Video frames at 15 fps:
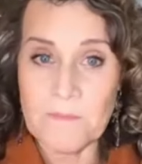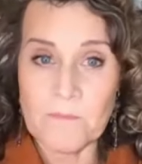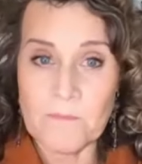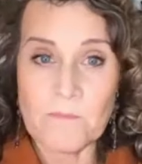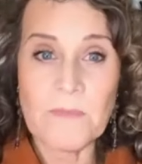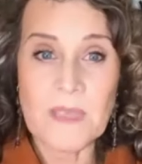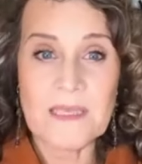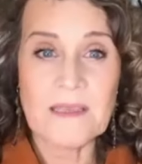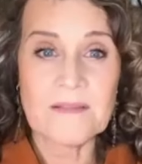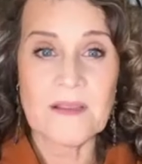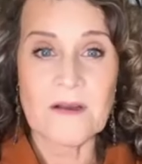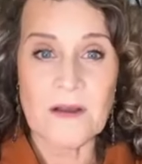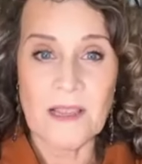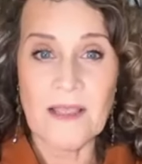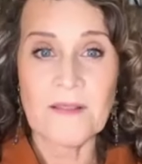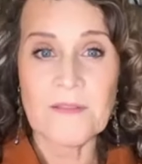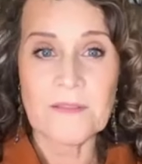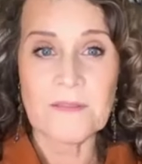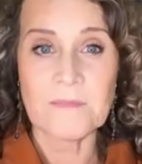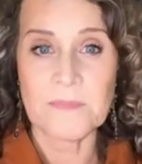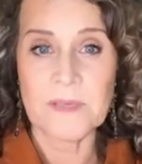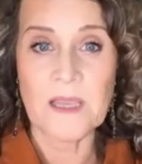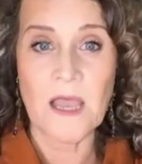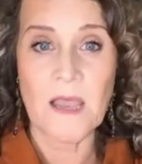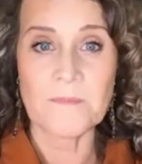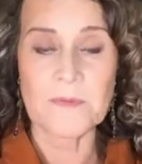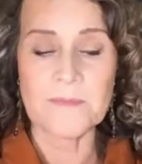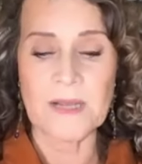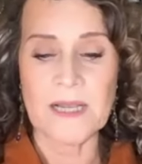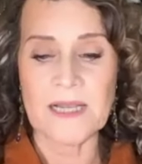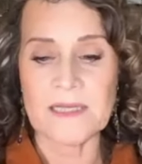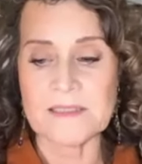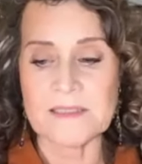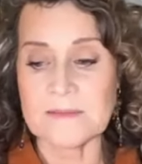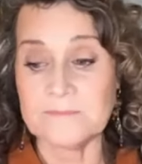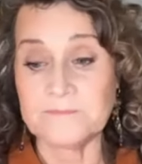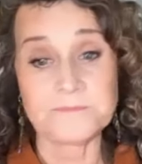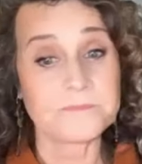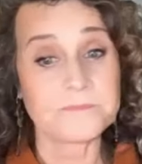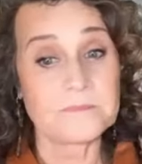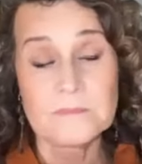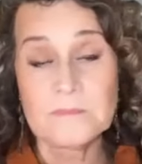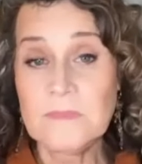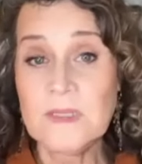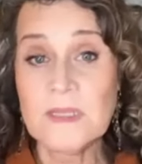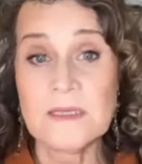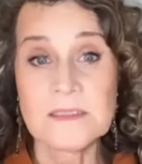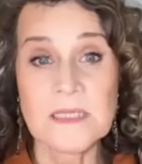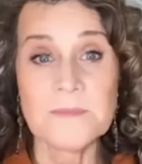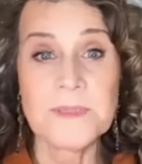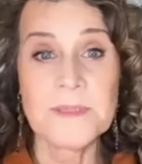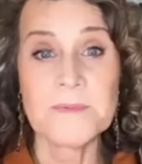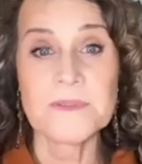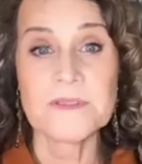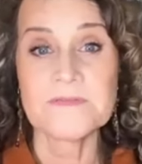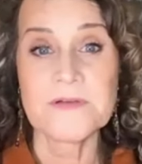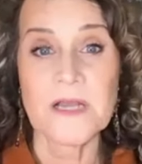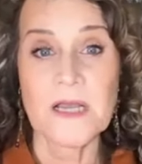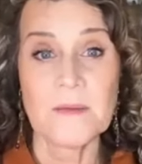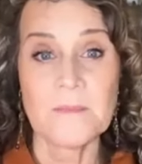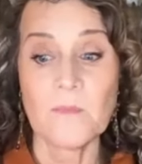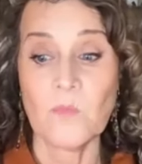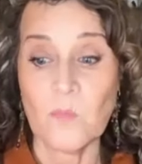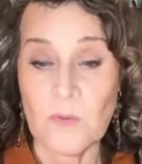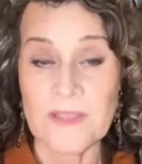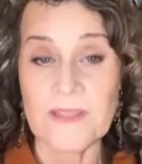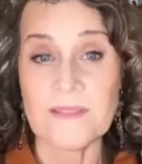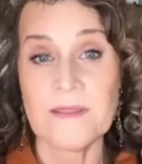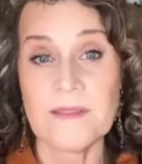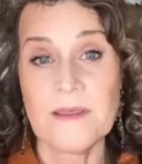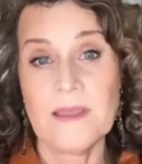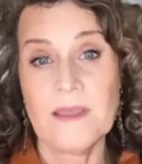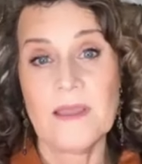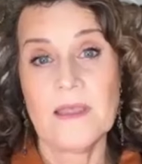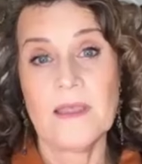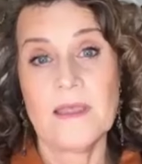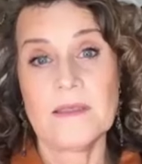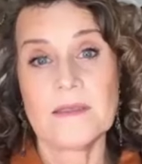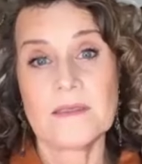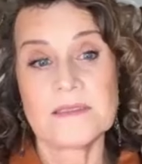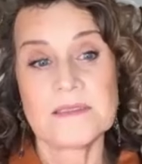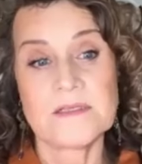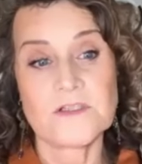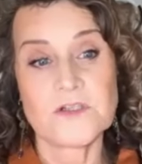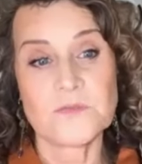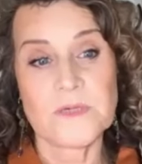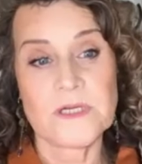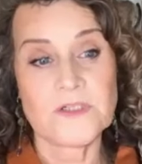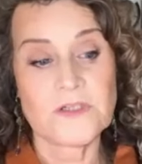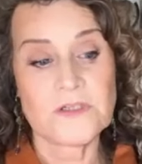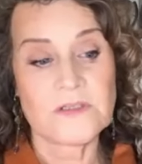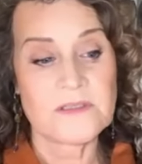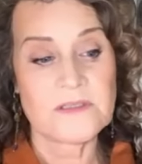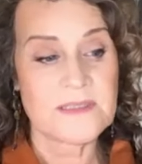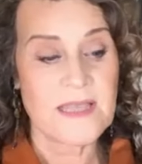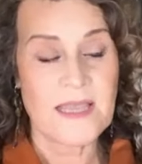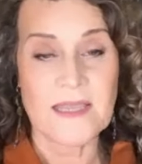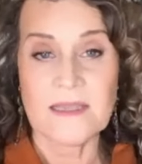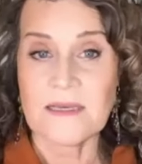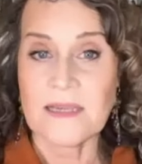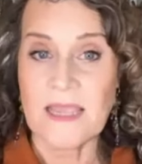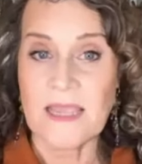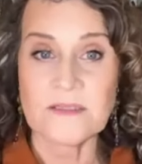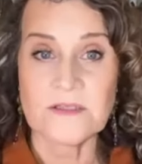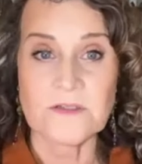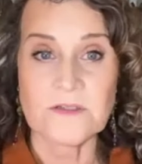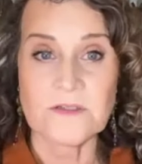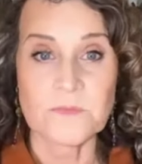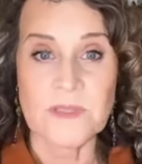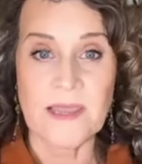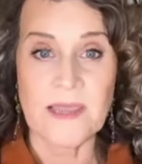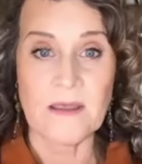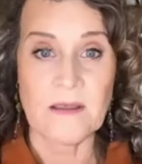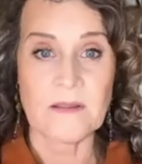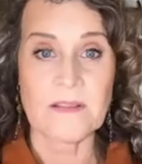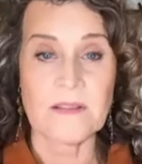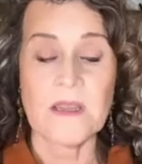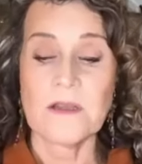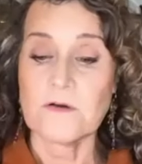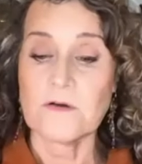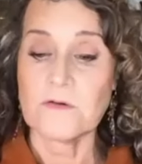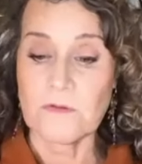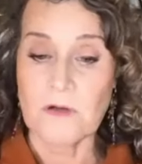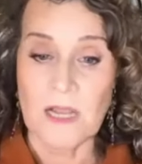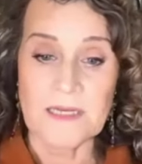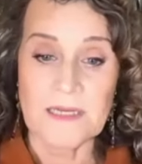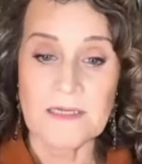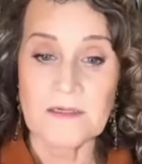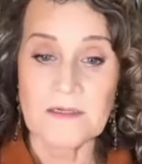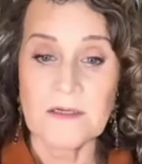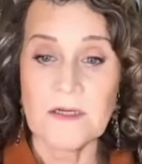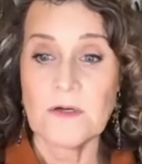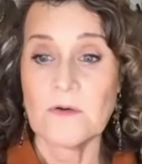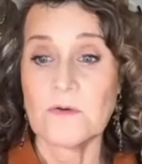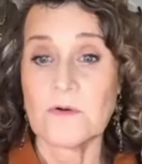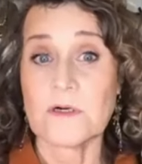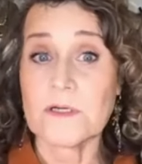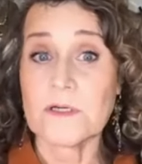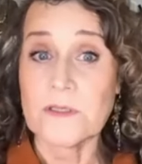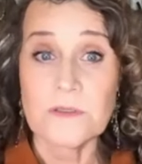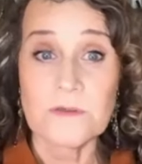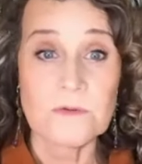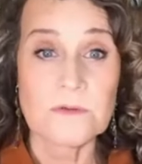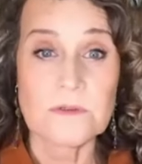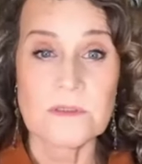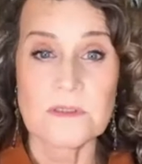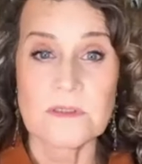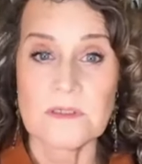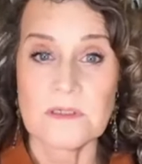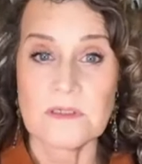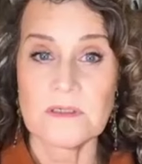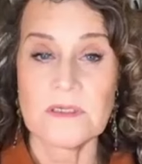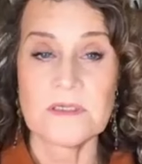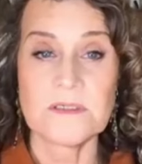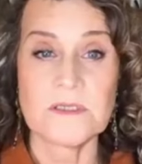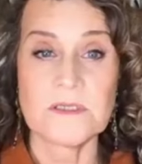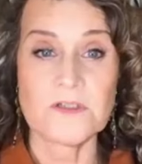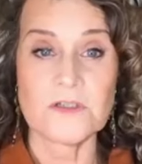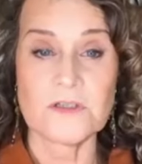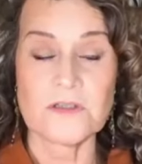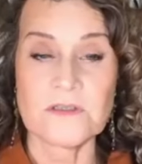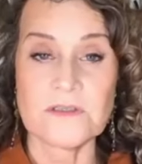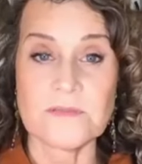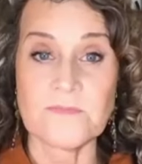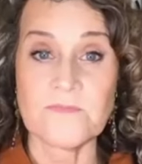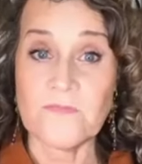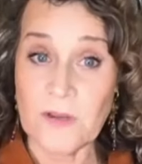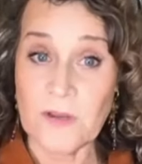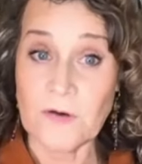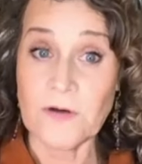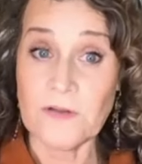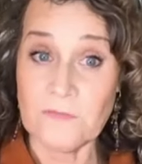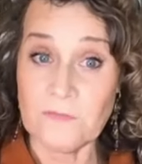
making their health be compromised. Some people have come with situations that had to do with health, chronic or acute conditions, very,